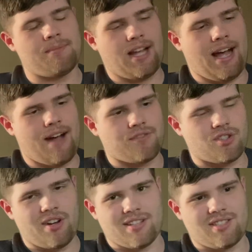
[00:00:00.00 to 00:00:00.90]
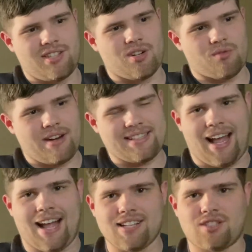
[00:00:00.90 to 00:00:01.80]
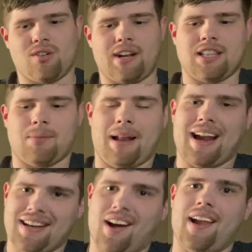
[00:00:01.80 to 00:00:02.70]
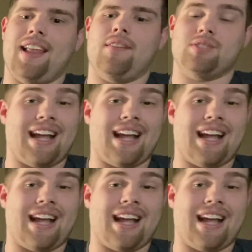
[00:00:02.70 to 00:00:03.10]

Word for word: to have Sonic and the Secret Rings and Sonic and the Black Knight levels.